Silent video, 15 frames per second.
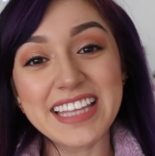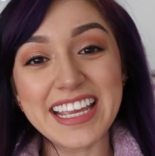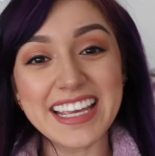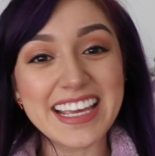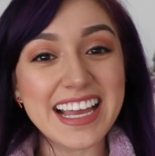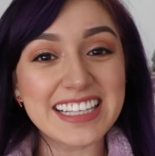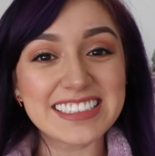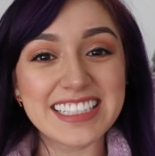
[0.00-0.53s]
thank
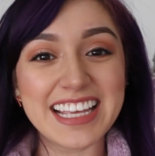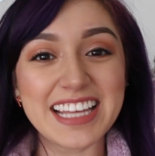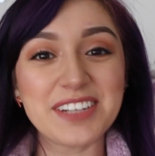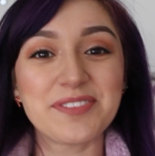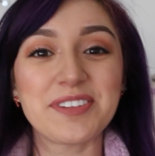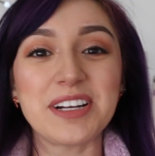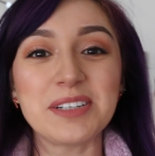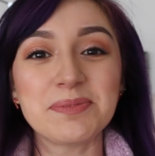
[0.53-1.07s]
you guys again
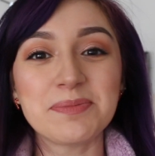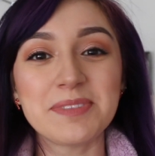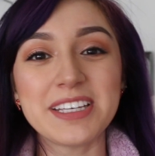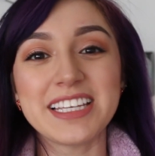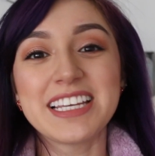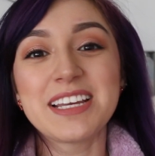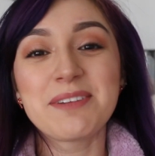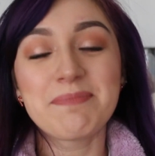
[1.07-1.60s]
for helping
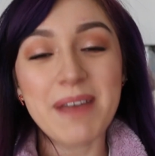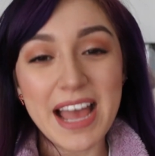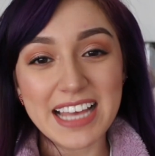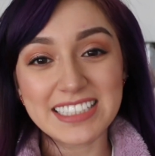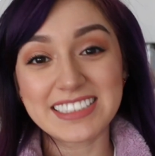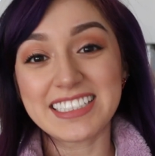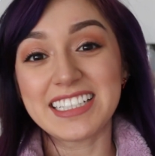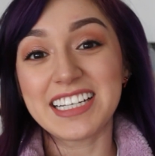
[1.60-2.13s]
me
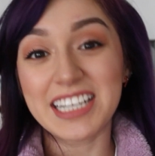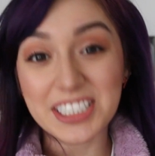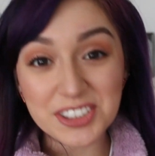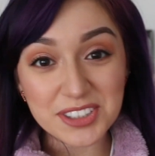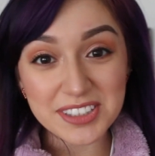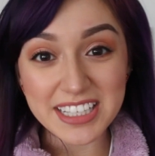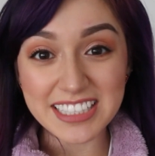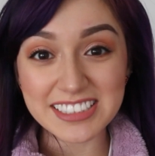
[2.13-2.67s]
pass
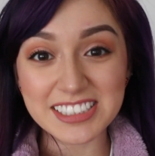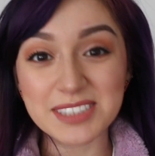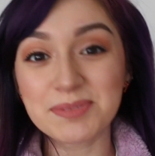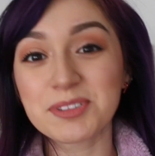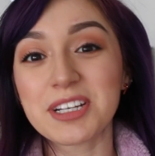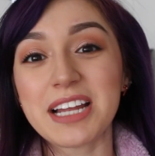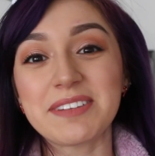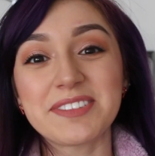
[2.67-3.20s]
100,000
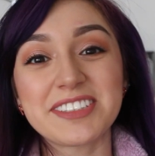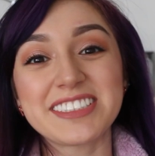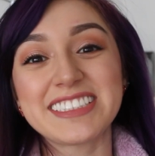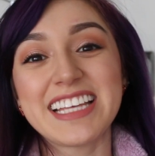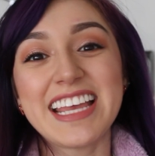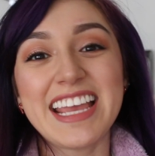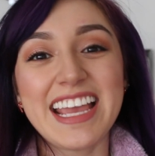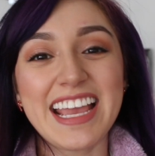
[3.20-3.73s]
subscribers,
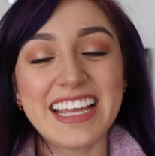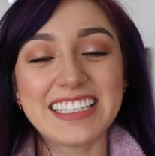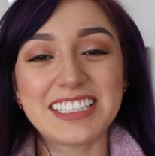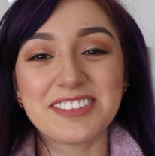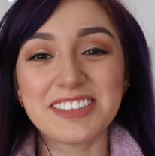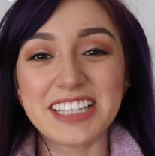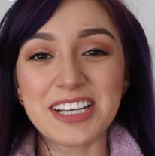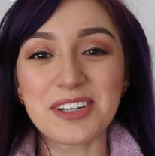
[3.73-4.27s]
and I
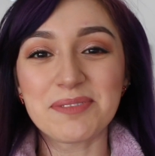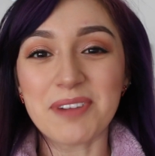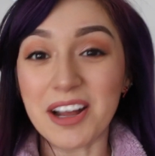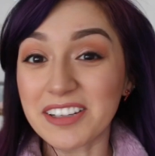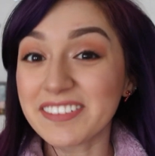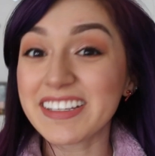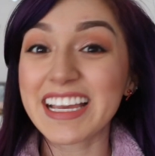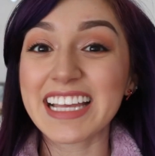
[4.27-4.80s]
really hope
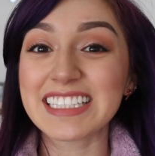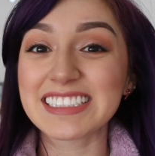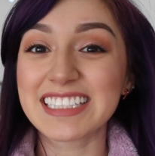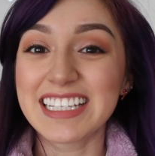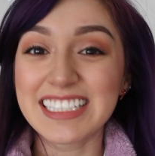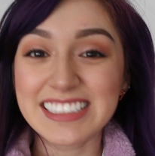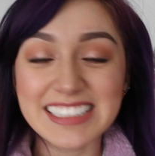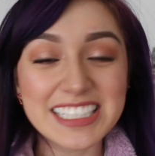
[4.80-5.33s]
all of you guys
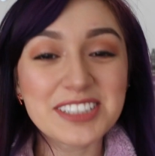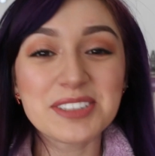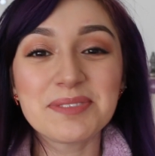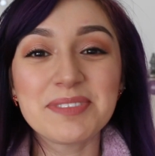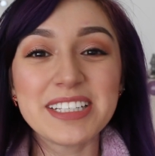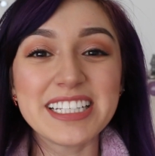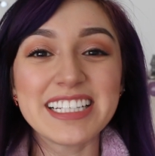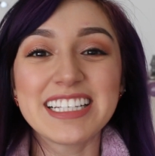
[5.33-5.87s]
stick with
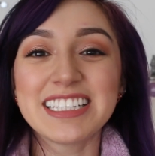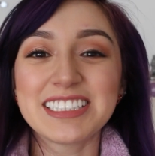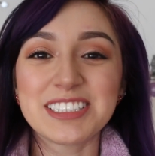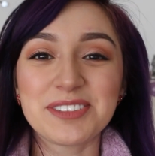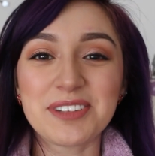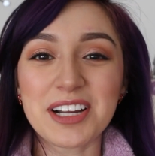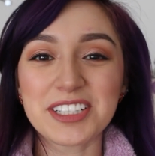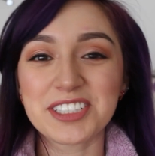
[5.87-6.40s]
me
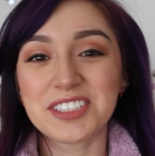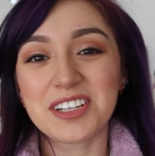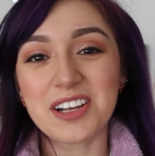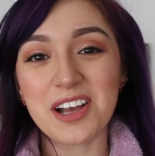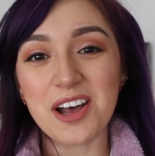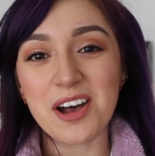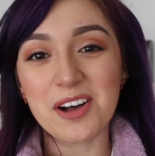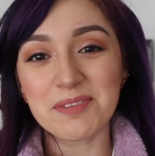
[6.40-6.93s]
to watch
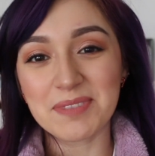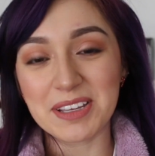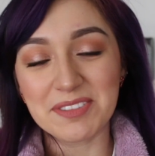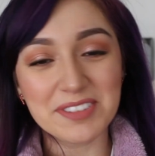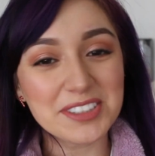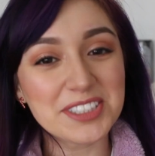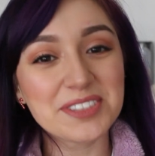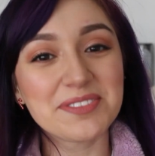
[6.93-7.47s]
all my
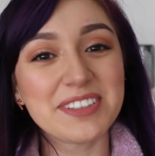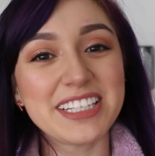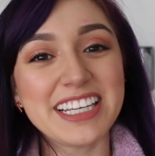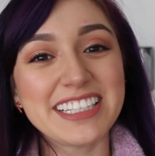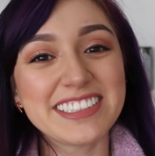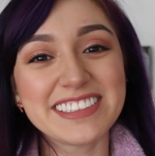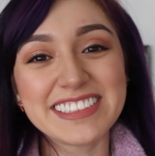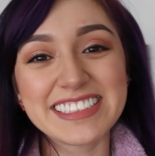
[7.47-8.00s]
future
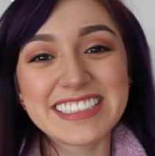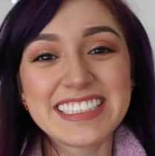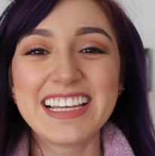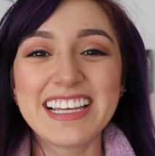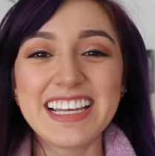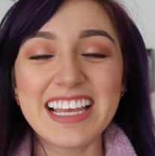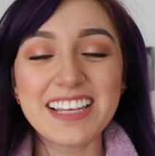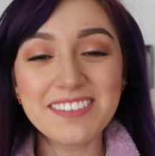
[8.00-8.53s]
videos.
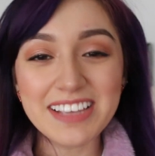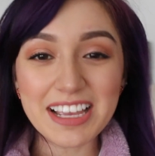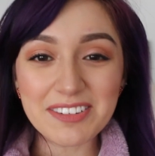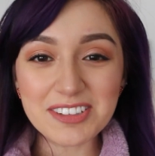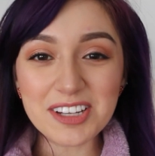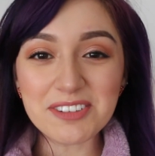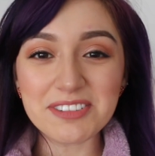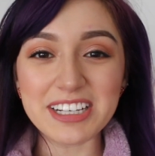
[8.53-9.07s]
If you
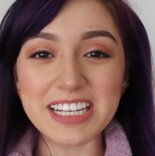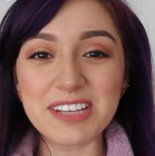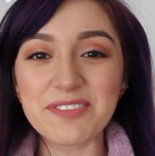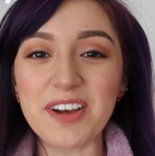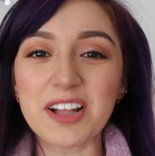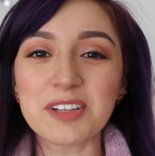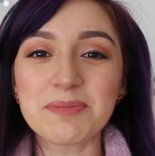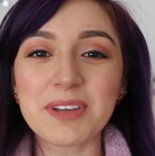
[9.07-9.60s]
haven't already,
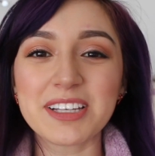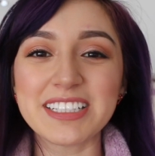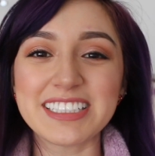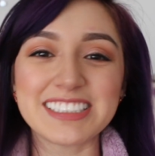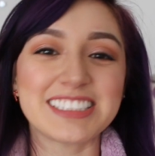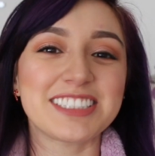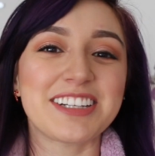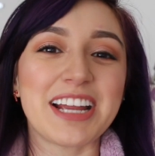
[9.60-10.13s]
follow me on
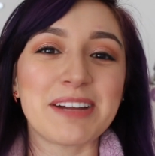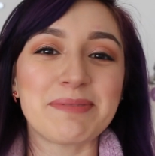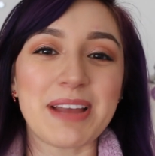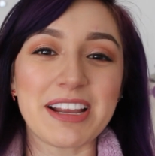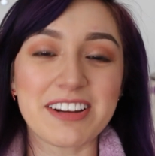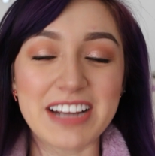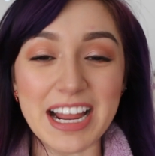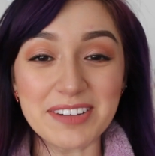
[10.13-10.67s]
Instagram
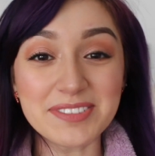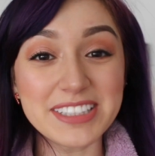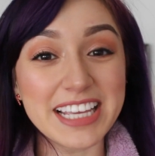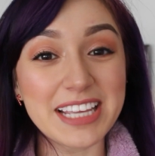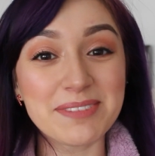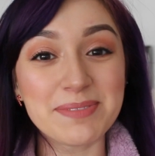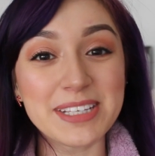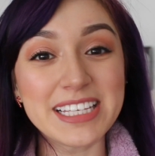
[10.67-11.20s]
at Crafty
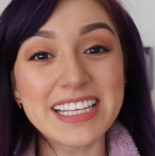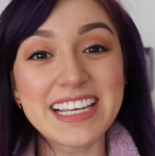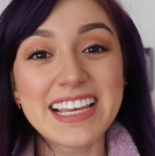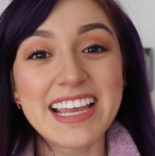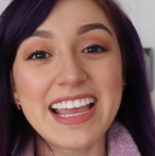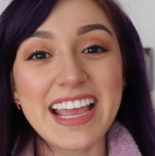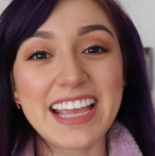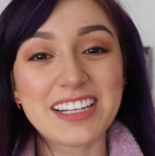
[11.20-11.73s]
Amy,
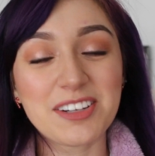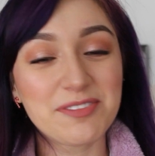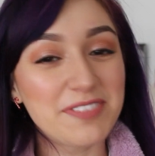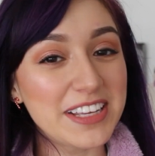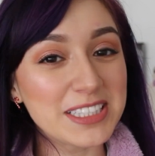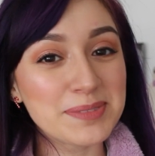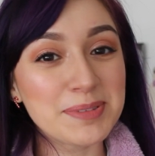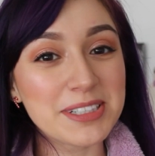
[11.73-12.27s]
and on
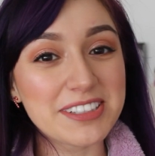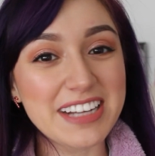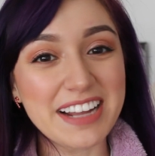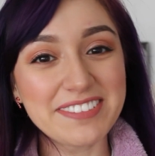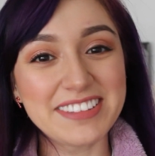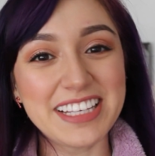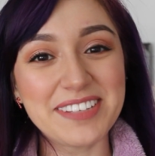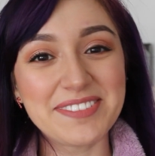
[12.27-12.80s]
Facebook,
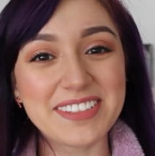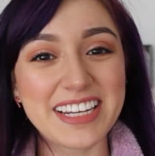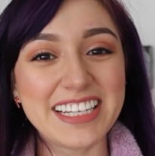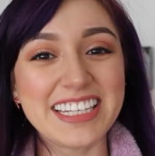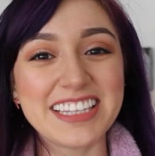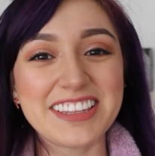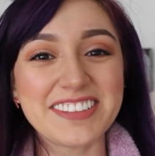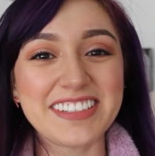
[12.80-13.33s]
Crafty Amy
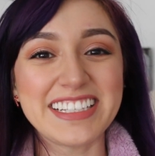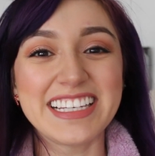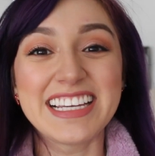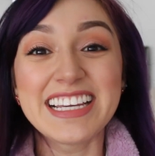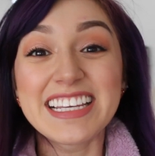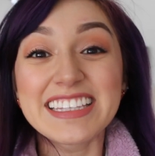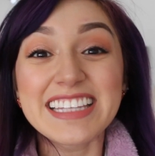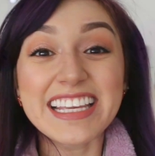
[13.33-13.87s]
93.
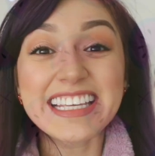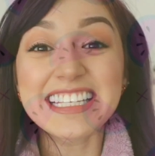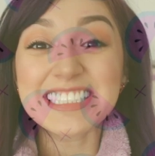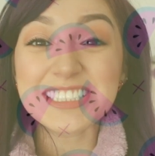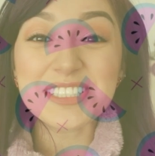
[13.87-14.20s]
Thank you